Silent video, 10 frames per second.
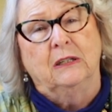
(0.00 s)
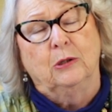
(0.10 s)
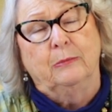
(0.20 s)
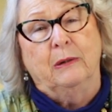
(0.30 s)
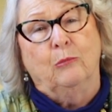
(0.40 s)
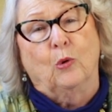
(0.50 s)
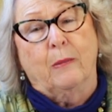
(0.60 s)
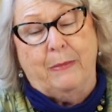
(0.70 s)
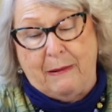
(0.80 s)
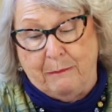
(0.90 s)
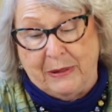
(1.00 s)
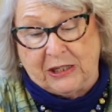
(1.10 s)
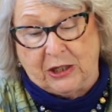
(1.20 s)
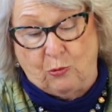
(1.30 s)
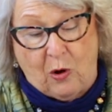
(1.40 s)
a little bit more about
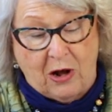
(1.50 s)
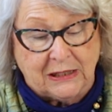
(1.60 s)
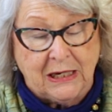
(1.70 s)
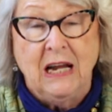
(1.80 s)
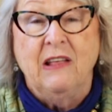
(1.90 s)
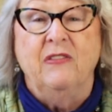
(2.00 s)
Betsy Ross,